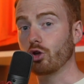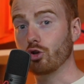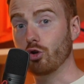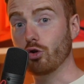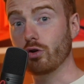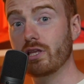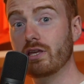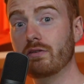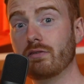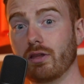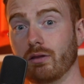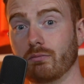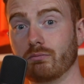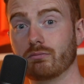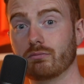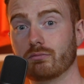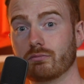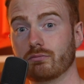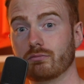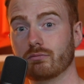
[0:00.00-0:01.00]
good evening,
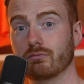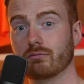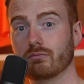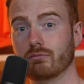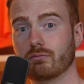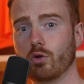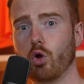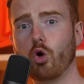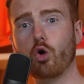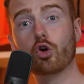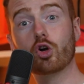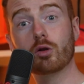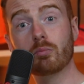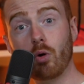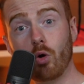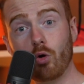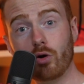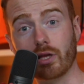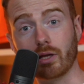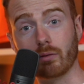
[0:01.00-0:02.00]
or good
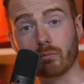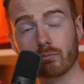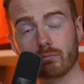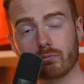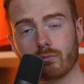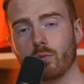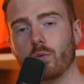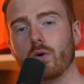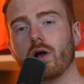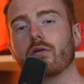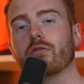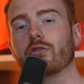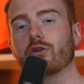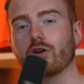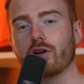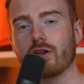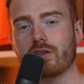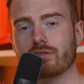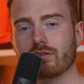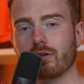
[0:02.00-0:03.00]
morning, wherever you're
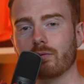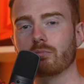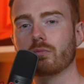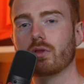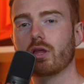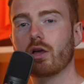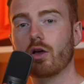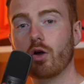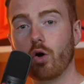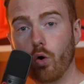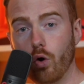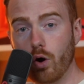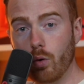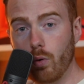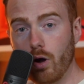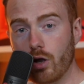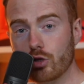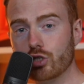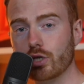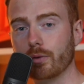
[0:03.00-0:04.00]
listening or
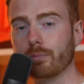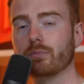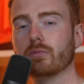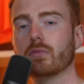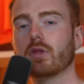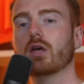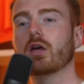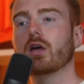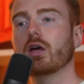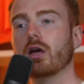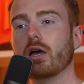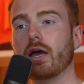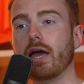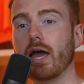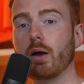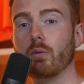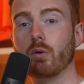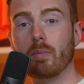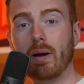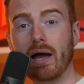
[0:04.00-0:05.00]
watching.
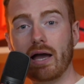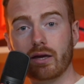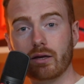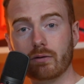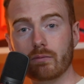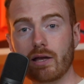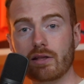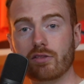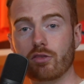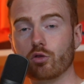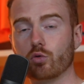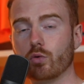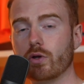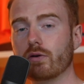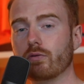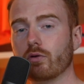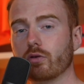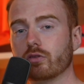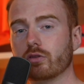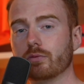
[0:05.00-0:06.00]
We're back. It's the three
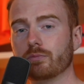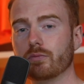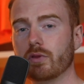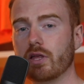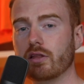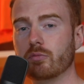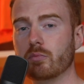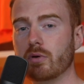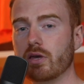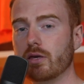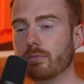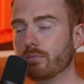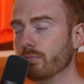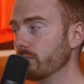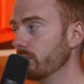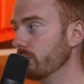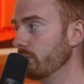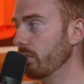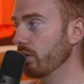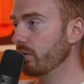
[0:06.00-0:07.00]
of us. It's me.
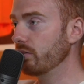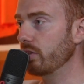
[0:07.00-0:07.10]
It's